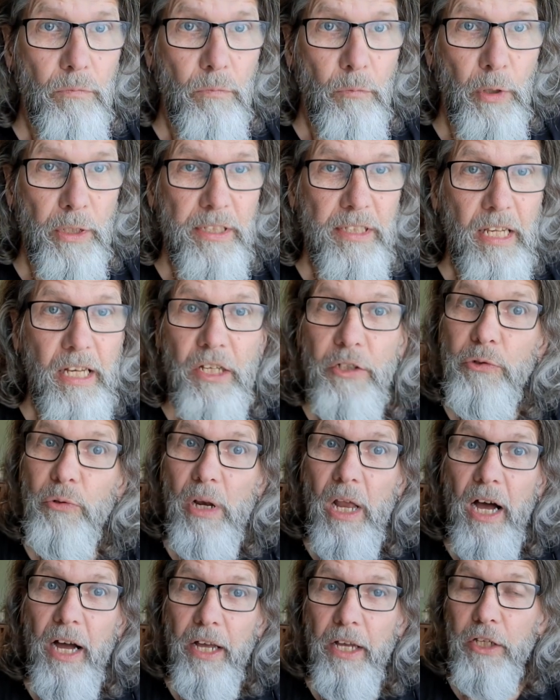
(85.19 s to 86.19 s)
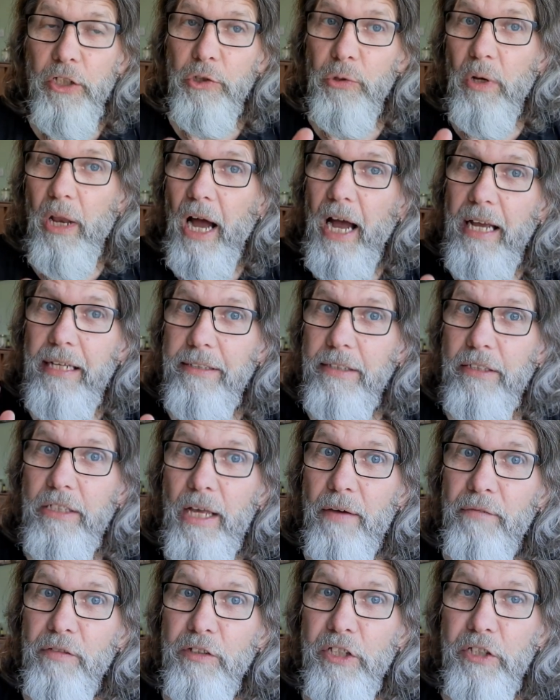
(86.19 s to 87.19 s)
We're still in July. July is the
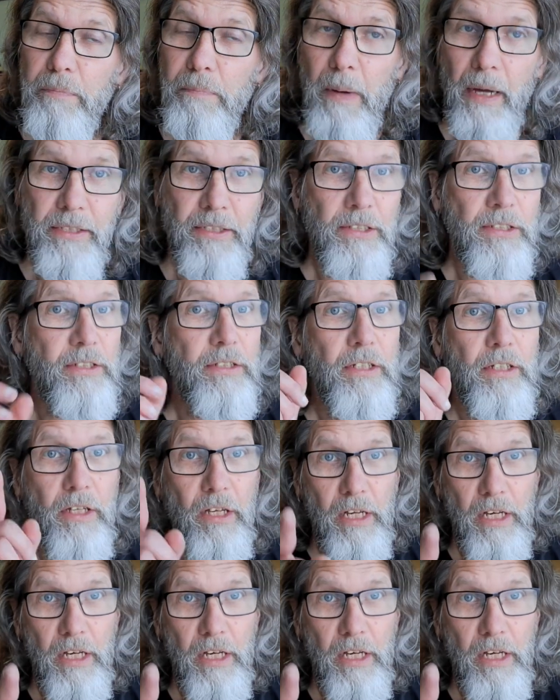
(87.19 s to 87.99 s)
seventh month.